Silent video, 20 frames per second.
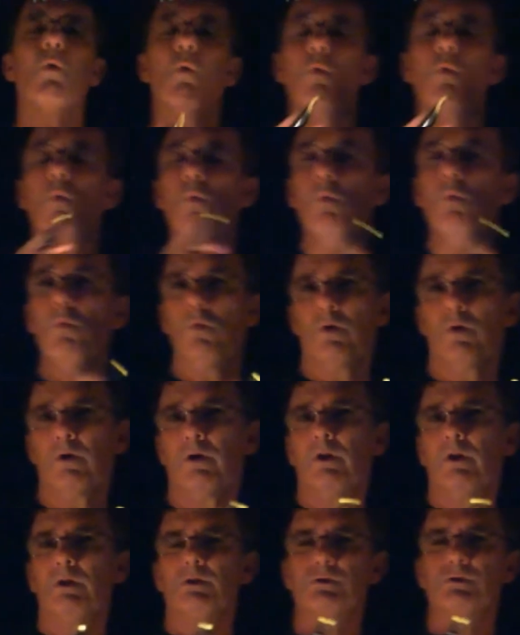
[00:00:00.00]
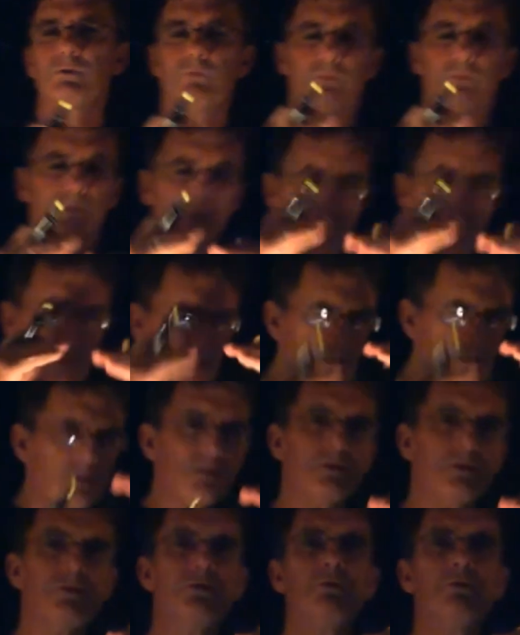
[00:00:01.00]
Or, so they
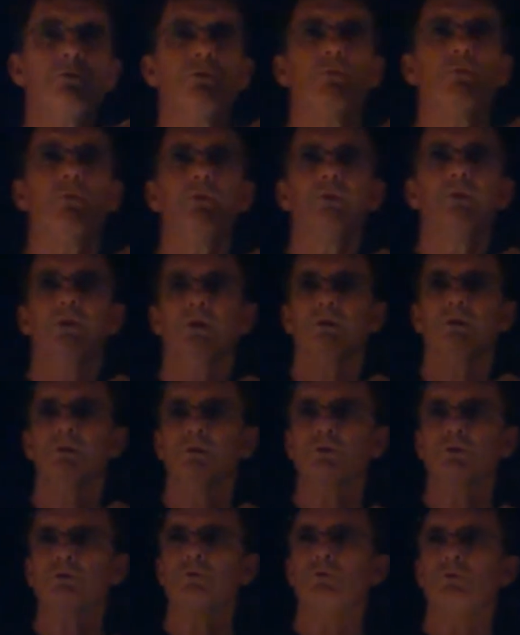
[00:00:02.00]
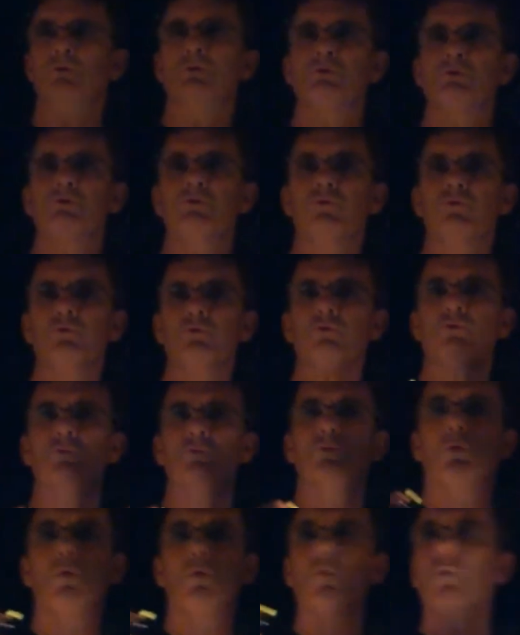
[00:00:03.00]
execute when the conditional is true,
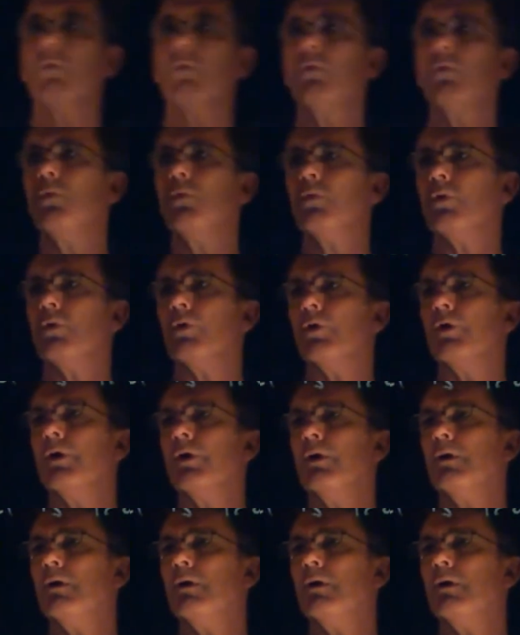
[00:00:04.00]
or